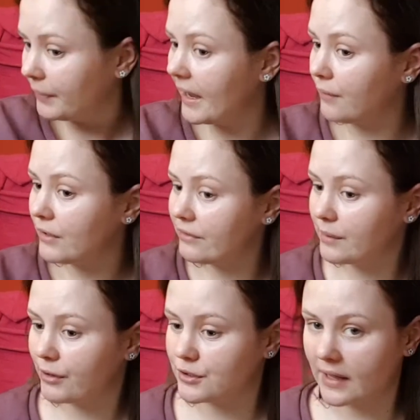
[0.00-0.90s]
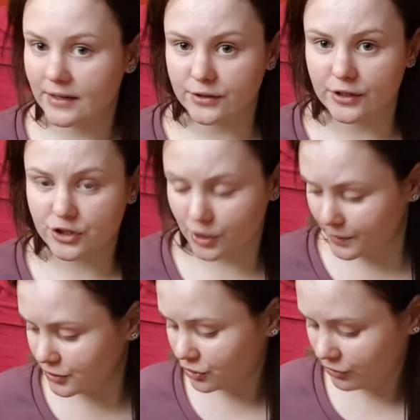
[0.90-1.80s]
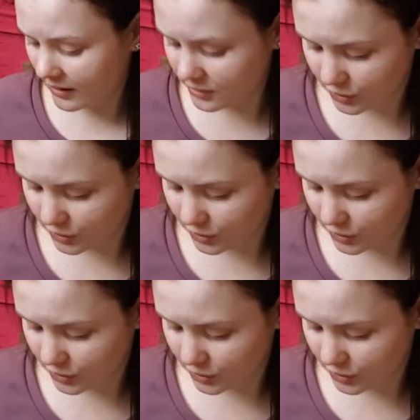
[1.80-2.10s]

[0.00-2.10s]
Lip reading: But yeah, I'm really, really impressed with that. So just jump straight into